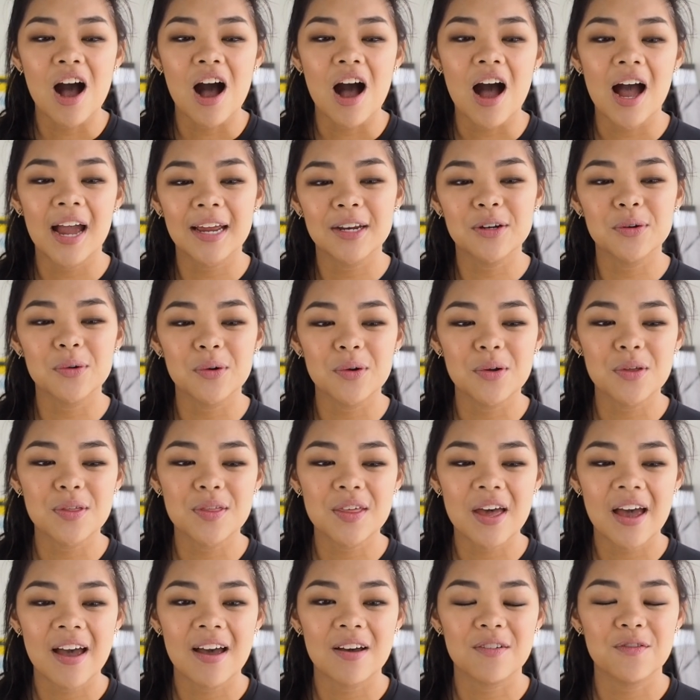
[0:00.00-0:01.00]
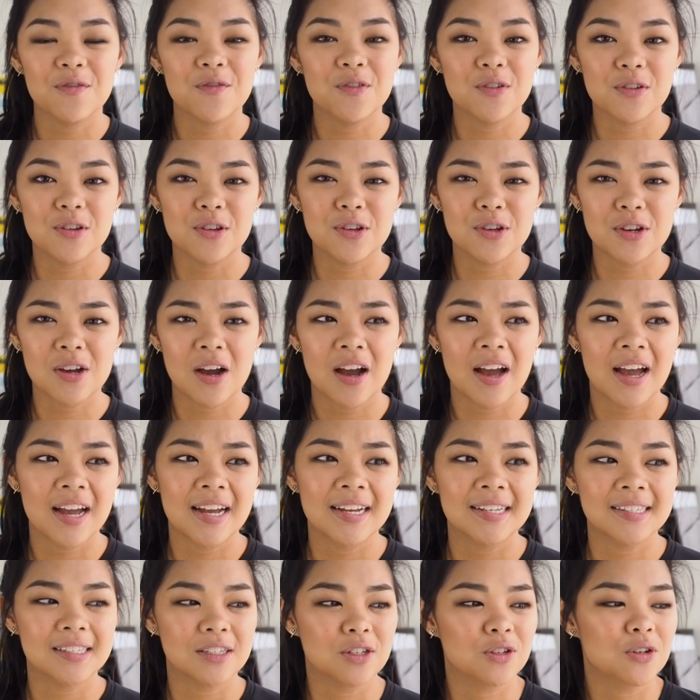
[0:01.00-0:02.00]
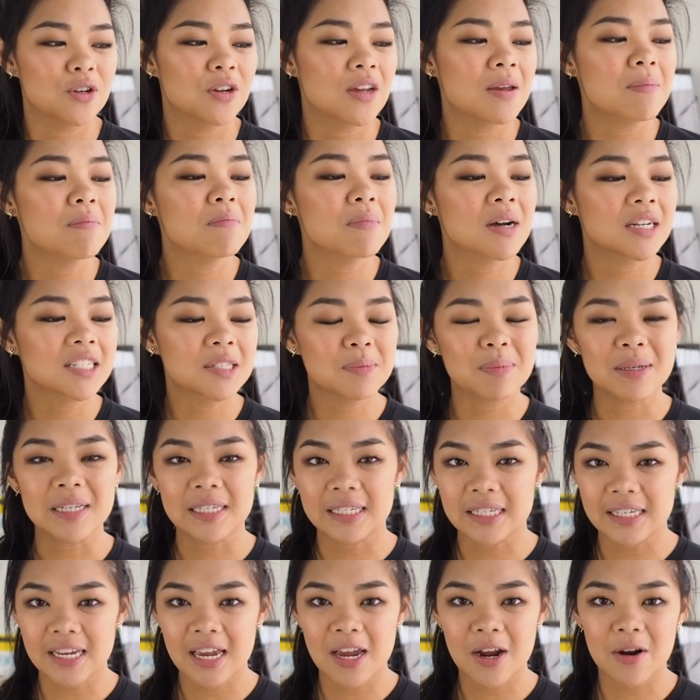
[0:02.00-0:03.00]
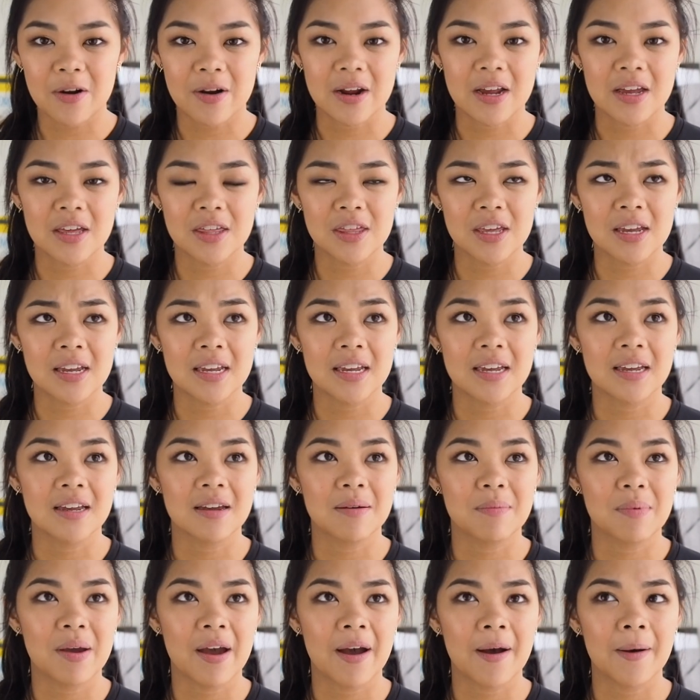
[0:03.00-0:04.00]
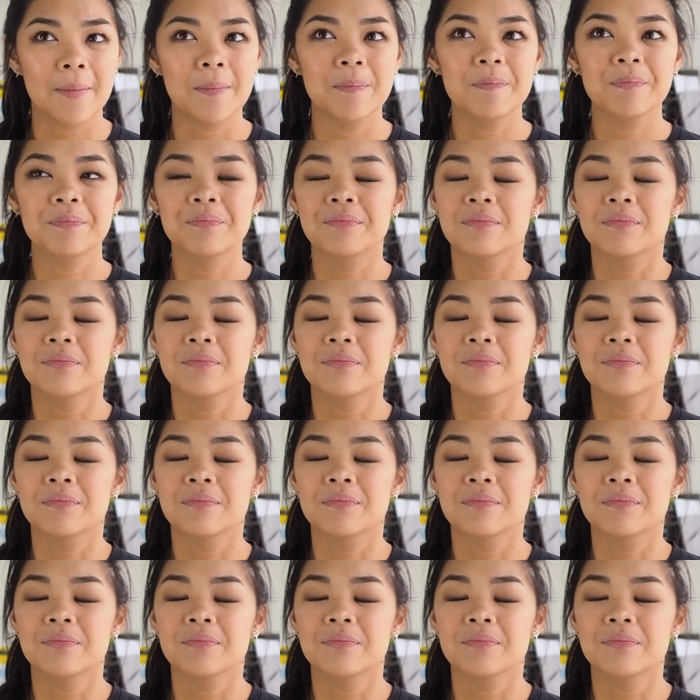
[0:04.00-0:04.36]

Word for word: I know that for you guys, you know, it must be scary thinking about,